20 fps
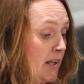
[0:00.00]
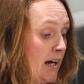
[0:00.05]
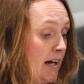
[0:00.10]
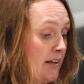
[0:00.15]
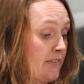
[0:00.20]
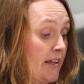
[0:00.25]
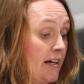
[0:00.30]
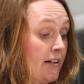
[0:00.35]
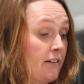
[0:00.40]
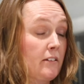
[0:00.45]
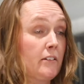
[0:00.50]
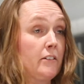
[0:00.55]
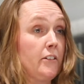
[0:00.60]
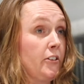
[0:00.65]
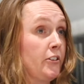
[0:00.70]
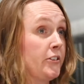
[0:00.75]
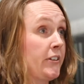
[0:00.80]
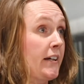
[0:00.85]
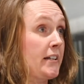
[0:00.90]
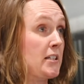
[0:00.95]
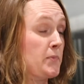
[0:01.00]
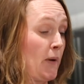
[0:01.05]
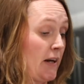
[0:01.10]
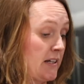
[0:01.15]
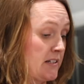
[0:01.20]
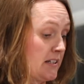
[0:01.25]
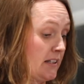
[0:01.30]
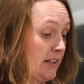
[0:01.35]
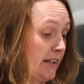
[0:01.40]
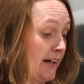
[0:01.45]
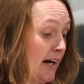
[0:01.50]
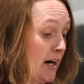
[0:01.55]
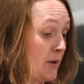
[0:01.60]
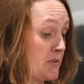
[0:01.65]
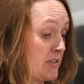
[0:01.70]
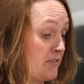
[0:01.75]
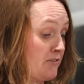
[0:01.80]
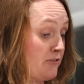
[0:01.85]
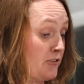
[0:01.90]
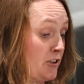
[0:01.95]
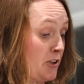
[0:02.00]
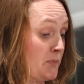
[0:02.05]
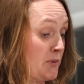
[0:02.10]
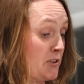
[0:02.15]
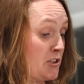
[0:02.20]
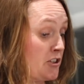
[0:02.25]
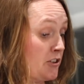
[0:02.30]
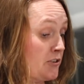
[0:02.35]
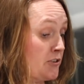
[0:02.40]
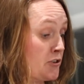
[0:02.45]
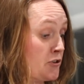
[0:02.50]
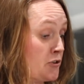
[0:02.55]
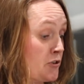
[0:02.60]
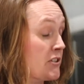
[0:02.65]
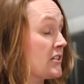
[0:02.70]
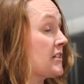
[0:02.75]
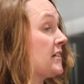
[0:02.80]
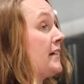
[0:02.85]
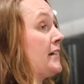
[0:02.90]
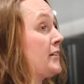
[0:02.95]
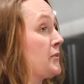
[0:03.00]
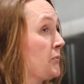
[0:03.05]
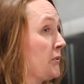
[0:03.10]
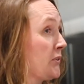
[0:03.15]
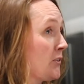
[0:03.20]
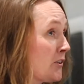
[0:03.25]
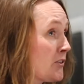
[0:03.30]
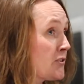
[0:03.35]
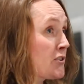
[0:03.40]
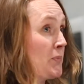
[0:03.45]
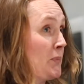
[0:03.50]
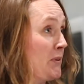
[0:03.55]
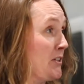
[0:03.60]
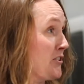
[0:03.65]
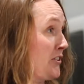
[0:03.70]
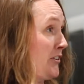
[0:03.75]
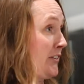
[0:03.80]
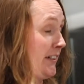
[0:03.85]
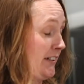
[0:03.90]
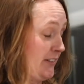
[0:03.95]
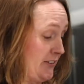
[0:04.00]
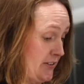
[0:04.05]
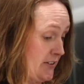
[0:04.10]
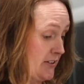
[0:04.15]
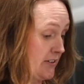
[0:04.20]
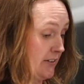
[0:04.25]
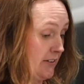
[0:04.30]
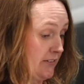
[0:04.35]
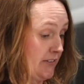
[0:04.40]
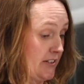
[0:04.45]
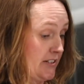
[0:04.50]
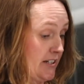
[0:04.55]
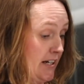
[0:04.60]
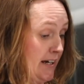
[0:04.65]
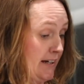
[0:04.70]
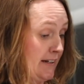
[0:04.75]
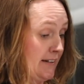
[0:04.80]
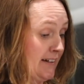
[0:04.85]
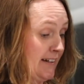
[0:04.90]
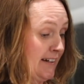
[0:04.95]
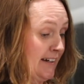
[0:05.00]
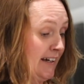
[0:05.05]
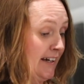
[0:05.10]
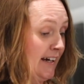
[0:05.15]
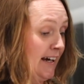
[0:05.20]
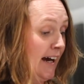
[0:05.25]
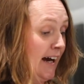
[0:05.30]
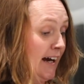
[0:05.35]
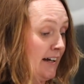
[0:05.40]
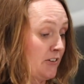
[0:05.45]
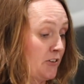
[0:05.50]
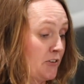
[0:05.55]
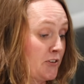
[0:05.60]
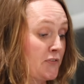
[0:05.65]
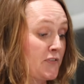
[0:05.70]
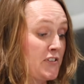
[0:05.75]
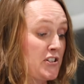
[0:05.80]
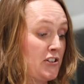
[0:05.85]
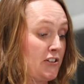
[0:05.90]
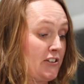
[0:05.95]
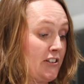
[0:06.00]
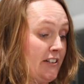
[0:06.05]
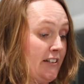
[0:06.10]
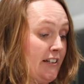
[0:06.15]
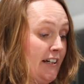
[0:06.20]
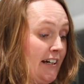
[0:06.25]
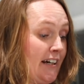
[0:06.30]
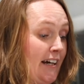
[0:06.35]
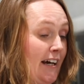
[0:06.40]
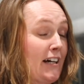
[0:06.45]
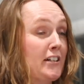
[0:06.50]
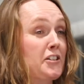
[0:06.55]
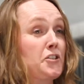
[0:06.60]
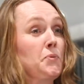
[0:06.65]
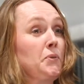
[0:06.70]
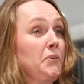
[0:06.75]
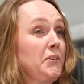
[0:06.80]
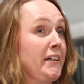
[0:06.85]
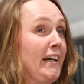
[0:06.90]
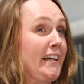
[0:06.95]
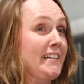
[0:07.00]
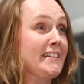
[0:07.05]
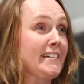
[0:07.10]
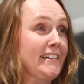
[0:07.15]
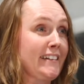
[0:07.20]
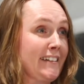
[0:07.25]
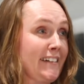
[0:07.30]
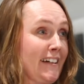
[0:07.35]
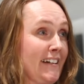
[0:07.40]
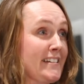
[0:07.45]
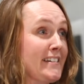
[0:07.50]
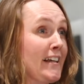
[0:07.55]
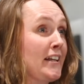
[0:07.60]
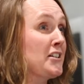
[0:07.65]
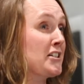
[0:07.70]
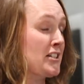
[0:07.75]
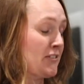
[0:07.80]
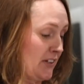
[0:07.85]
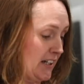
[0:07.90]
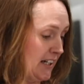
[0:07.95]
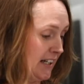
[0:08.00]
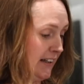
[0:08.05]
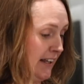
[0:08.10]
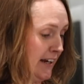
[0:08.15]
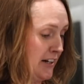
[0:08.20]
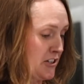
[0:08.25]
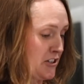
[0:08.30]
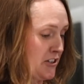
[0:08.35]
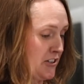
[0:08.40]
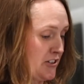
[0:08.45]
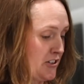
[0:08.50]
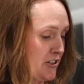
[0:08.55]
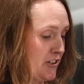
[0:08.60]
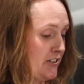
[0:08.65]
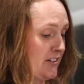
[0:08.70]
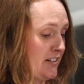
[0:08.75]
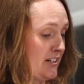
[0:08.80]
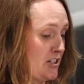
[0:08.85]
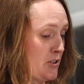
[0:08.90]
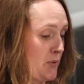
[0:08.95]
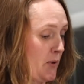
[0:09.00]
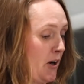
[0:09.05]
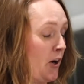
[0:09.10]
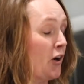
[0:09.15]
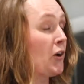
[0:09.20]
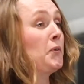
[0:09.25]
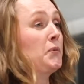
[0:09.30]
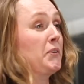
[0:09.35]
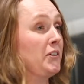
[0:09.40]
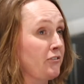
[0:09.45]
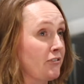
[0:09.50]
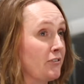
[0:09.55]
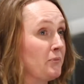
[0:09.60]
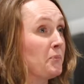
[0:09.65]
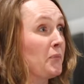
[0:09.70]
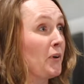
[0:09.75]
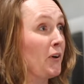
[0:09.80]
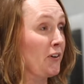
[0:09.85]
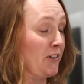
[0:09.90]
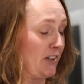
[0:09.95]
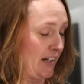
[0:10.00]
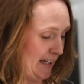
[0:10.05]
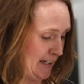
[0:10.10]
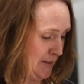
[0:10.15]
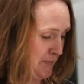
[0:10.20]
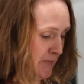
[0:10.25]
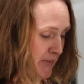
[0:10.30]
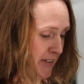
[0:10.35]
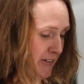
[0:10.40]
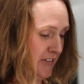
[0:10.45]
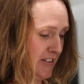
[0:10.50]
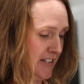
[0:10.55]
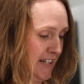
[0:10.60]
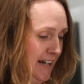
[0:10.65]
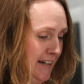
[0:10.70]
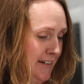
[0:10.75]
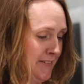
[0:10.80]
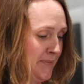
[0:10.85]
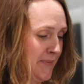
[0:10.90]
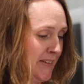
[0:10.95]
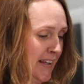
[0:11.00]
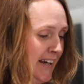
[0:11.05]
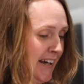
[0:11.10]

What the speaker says: And then, unexpectedly, I was informed that John's trustees would also be joining us on the day. And all of a sudden, a casual getting a sense of a collection turned into a whole different ballgame of a day.